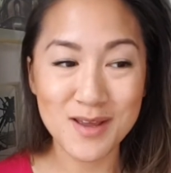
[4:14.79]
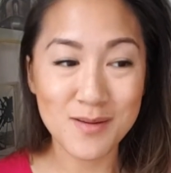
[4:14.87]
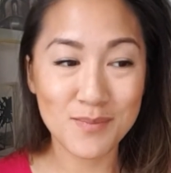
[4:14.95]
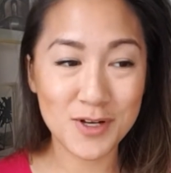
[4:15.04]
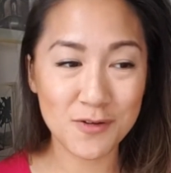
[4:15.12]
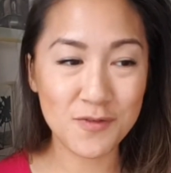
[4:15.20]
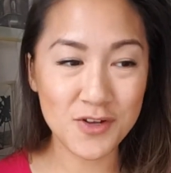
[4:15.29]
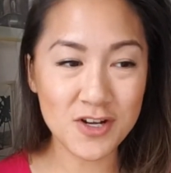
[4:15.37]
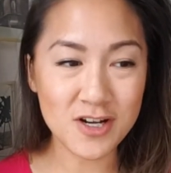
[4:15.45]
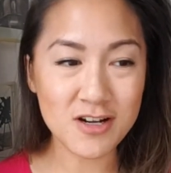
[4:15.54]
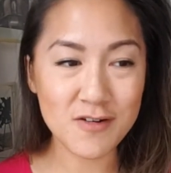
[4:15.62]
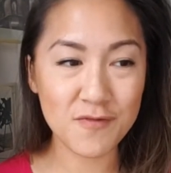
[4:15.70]
But if
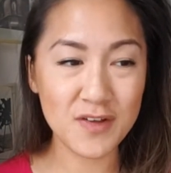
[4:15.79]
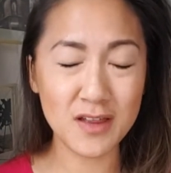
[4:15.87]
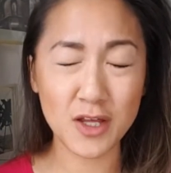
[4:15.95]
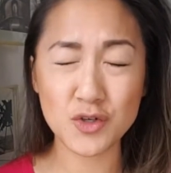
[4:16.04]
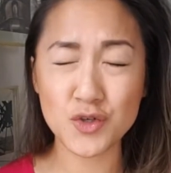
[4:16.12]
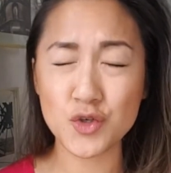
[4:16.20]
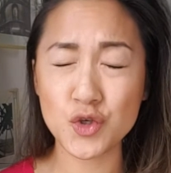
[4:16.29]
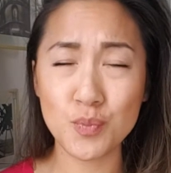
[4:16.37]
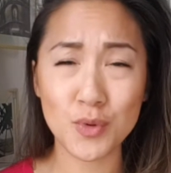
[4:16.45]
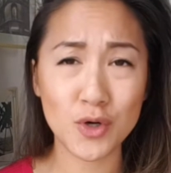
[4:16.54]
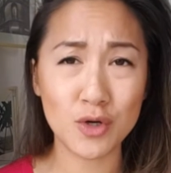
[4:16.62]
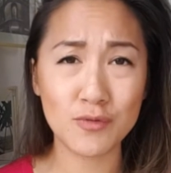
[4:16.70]
you're feeling
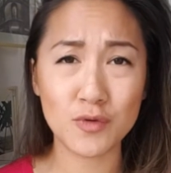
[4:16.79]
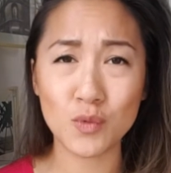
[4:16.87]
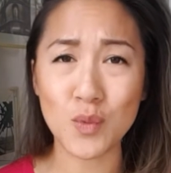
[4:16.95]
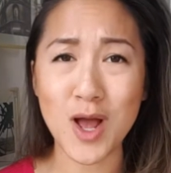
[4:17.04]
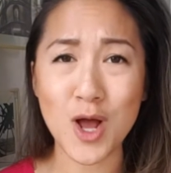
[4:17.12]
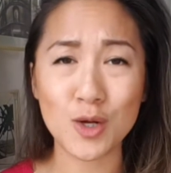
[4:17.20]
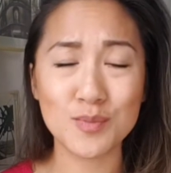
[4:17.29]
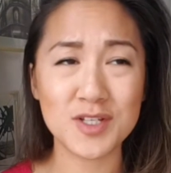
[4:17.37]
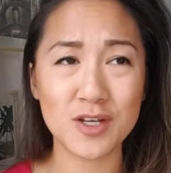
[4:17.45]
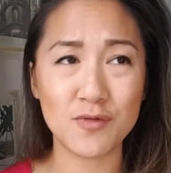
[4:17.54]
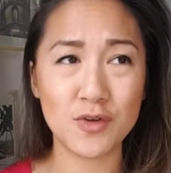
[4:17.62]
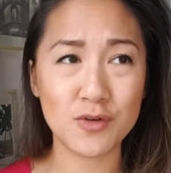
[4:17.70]
super overwhelmed,
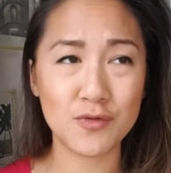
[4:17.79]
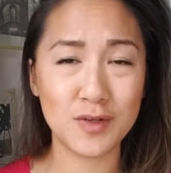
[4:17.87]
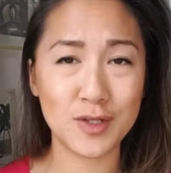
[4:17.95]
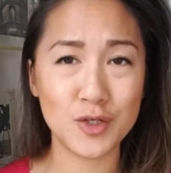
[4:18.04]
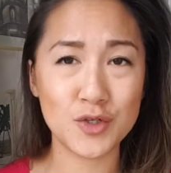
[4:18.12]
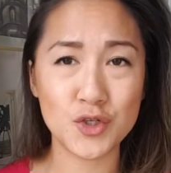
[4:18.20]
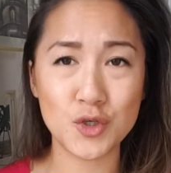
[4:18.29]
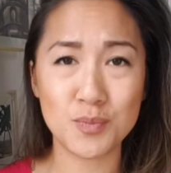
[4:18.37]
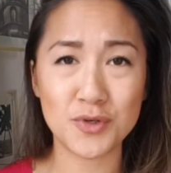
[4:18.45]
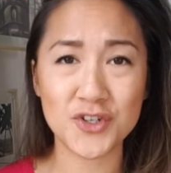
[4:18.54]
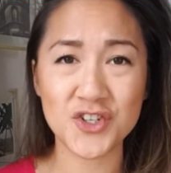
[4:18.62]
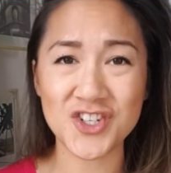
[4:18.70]
if you're feeling
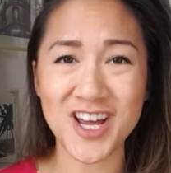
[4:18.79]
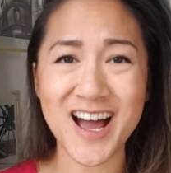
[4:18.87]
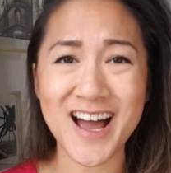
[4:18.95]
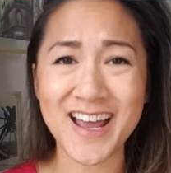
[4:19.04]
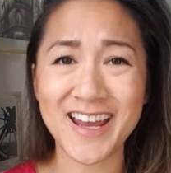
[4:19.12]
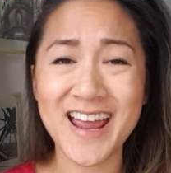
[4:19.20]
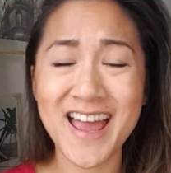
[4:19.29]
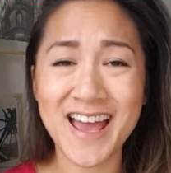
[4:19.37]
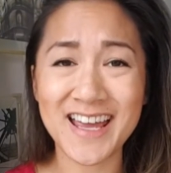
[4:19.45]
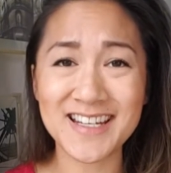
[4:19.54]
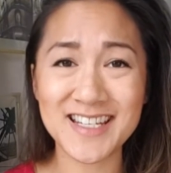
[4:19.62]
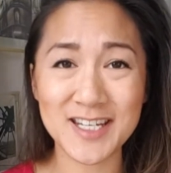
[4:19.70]
super shy
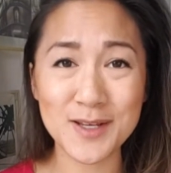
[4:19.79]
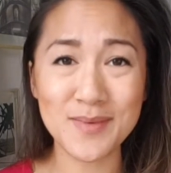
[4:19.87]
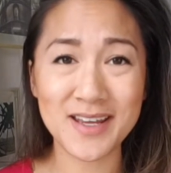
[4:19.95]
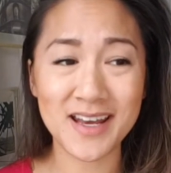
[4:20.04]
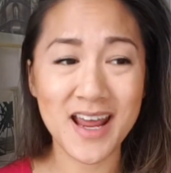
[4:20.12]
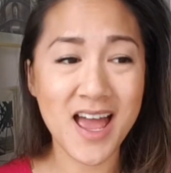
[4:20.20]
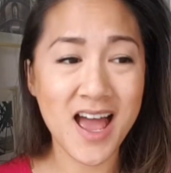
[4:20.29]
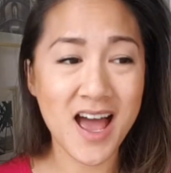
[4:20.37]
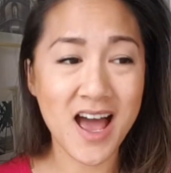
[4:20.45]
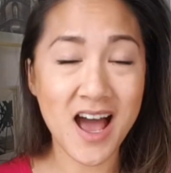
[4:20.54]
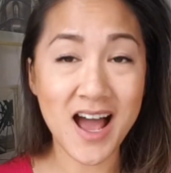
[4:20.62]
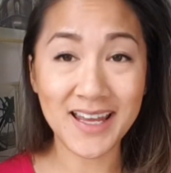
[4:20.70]
and timid,
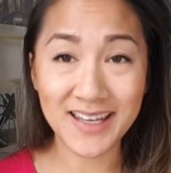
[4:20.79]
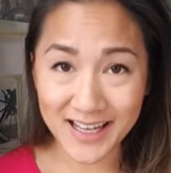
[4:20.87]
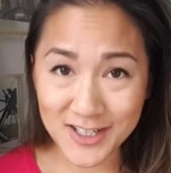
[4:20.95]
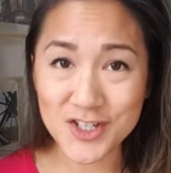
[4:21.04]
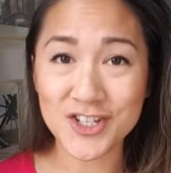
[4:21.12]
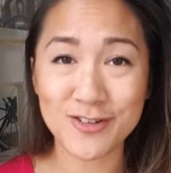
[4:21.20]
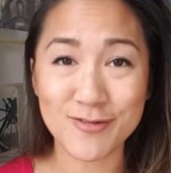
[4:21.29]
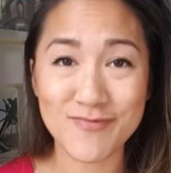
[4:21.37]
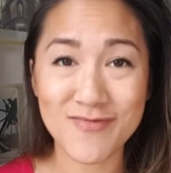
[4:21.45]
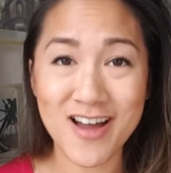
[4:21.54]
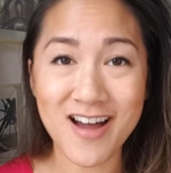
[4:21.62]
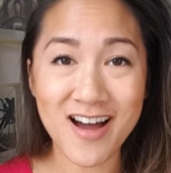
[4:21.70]
I get you.
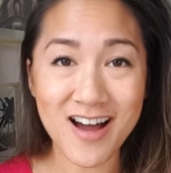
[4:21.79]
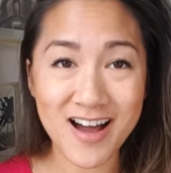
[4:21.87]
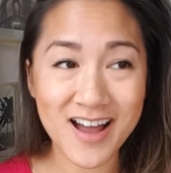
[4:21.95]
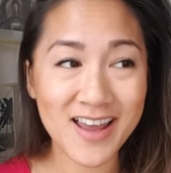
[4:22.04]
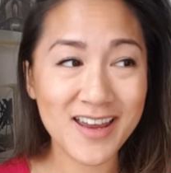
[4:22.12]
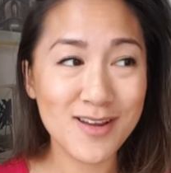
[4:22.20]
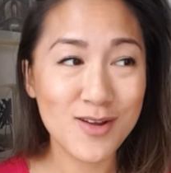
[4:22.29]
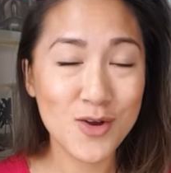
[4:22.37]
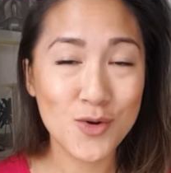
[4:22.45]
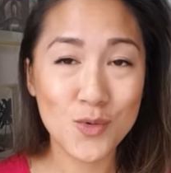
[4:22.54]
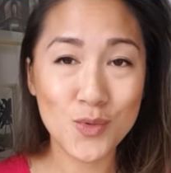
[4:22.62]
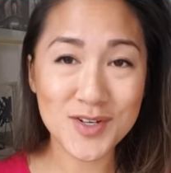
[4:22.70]
I
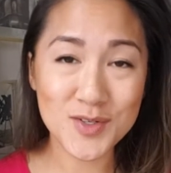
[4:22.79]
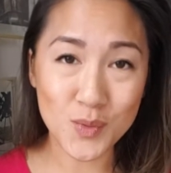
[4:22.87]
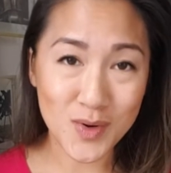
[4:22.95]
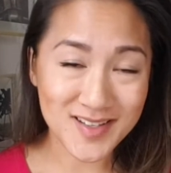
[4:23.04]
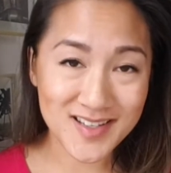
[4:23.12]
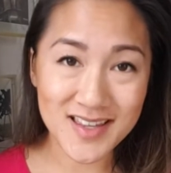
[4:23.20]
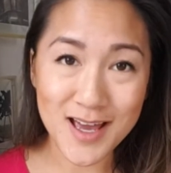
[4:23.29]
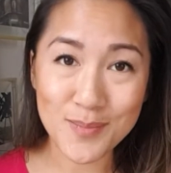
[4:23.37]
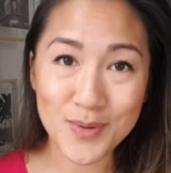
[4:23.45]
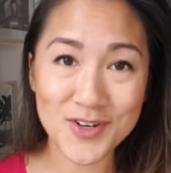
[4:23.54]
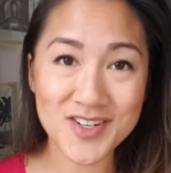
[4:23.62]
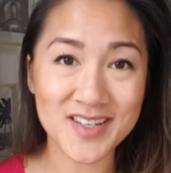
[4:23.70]
was once that
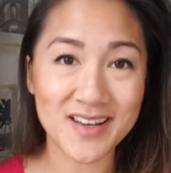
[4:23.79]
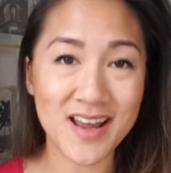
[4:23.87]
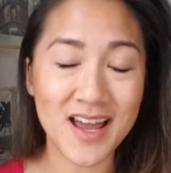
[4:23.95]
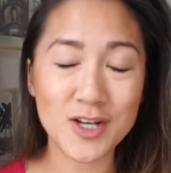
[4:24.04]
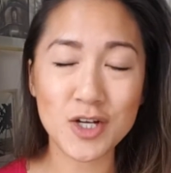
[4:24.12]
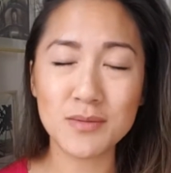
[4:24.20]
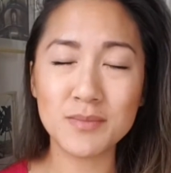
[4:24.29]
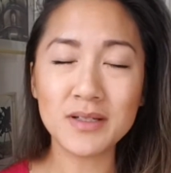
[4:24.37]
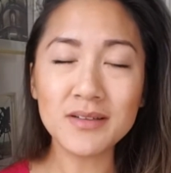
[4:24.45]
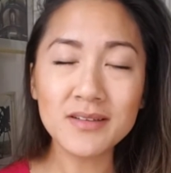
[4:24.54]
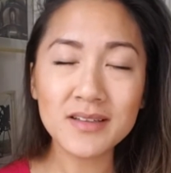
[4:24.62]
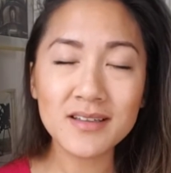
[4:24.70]
person. I
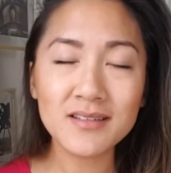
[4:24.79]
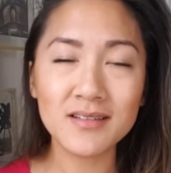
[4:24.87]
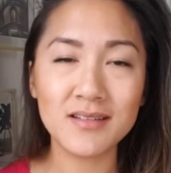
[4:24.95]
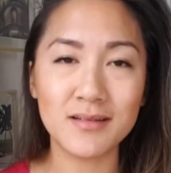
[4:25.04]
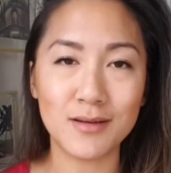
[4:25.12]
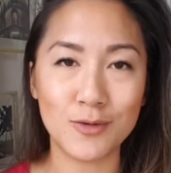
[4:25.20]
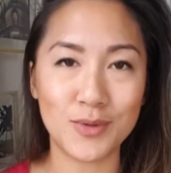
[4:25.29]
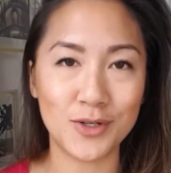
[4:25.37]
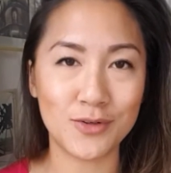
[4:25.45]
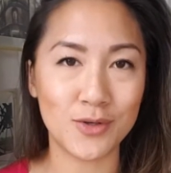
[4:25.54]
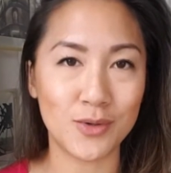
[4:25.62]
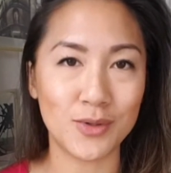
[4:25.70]
completely know what
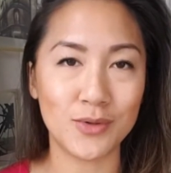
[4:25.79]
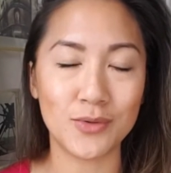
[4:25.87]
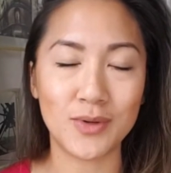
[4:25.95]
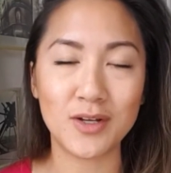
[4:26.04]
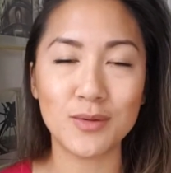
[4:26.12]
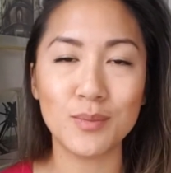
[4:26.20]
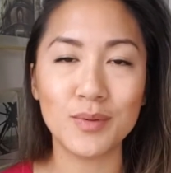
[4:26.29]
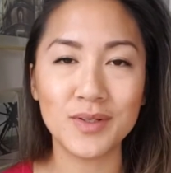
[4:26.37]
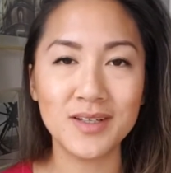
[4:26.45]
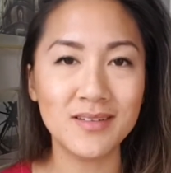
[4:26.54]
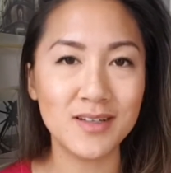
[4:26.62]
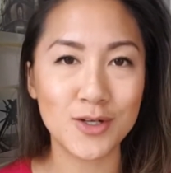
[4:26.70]
you're going through. I
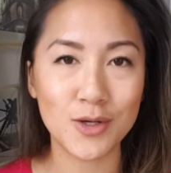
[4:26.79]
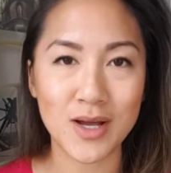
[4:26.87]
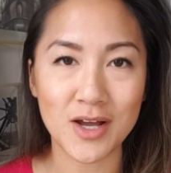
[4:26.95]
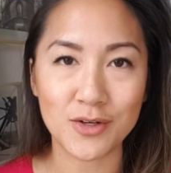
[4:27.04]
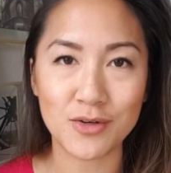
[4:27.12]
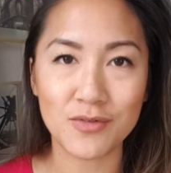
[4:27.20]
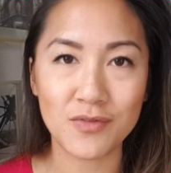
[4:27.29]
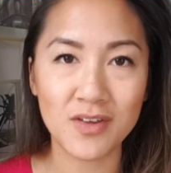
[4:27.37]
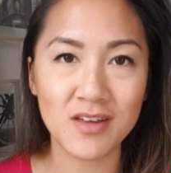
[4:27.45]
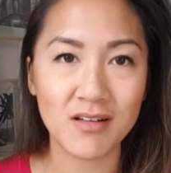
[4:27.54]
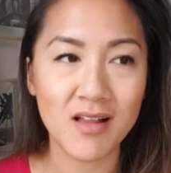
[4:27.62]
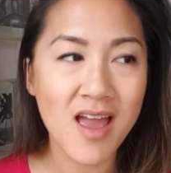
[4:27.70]
completely know how you
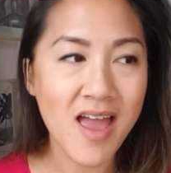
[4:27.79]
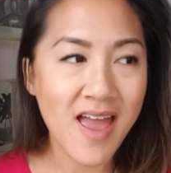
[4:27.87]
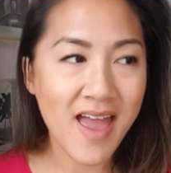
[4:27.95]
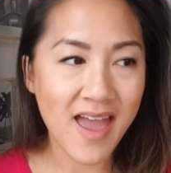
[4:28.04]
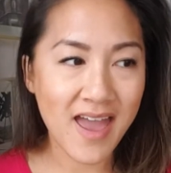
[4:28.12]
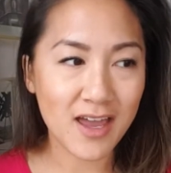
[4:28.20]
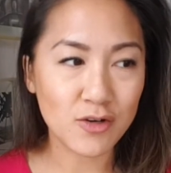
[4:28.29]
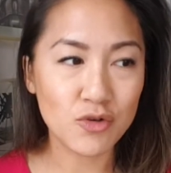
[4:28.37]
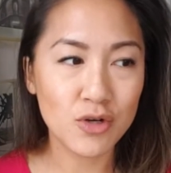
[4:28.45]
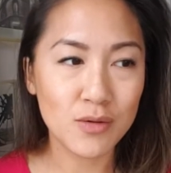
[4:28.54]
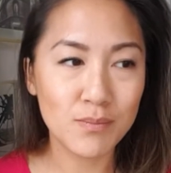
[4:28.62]
feel. And